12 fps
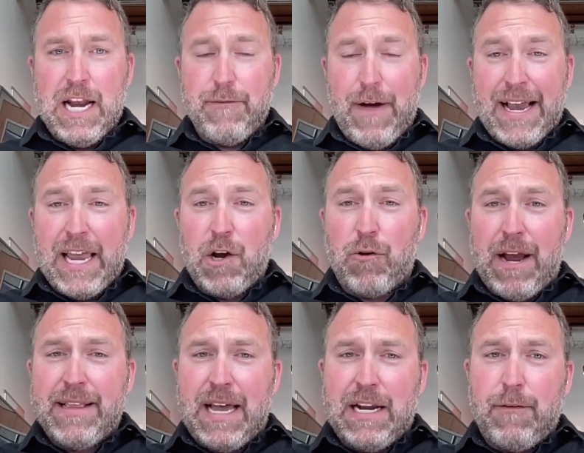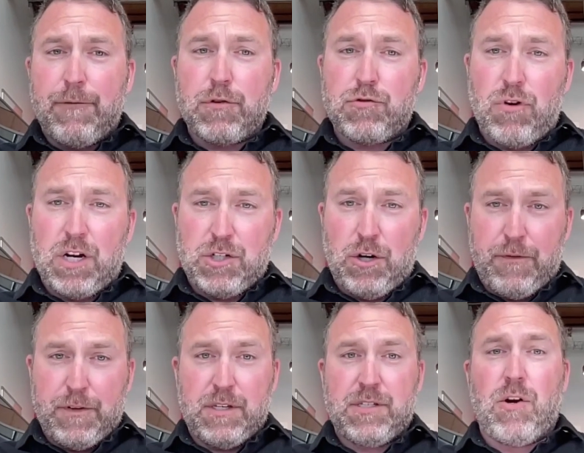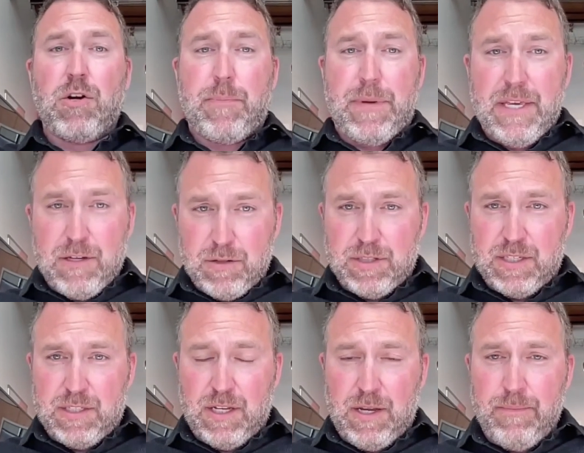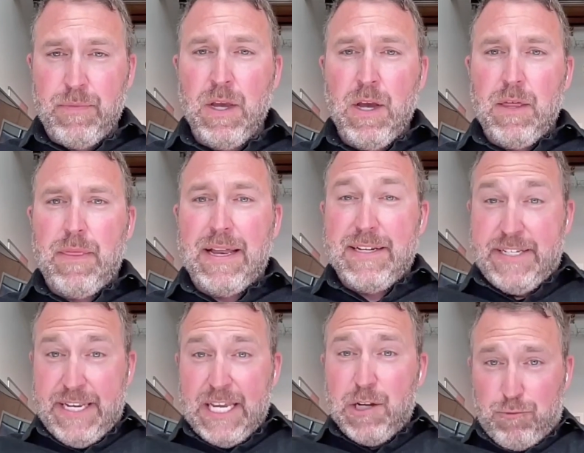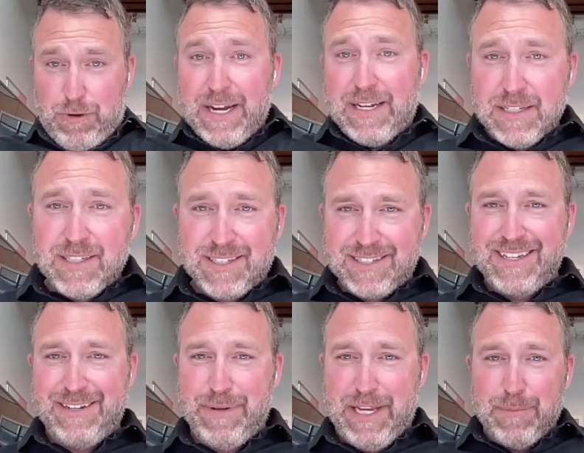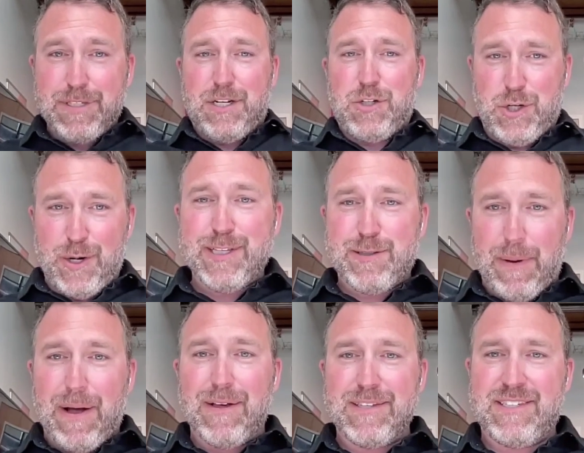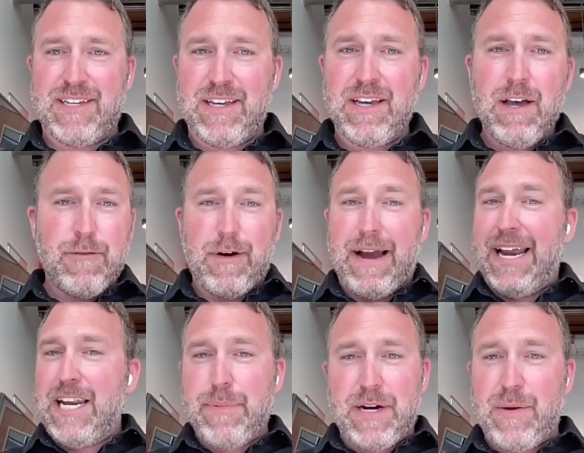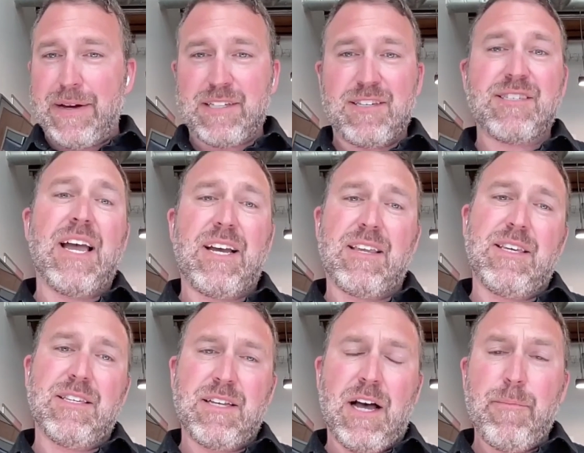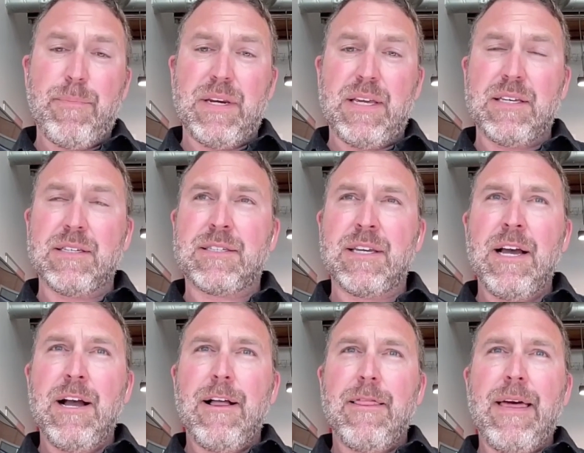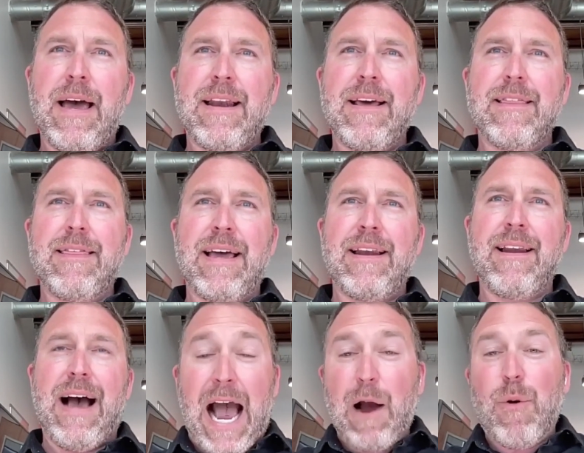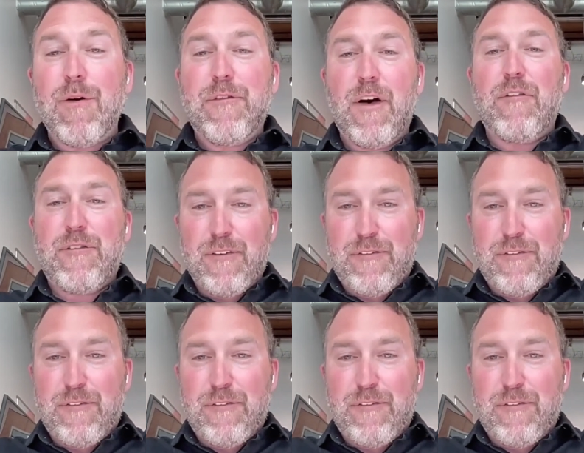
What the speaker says: And if I can create that infrastructure for the startup ecosystem that de-risks and becomes an insurance policy for anybody who has a stake in these companies, then I will feel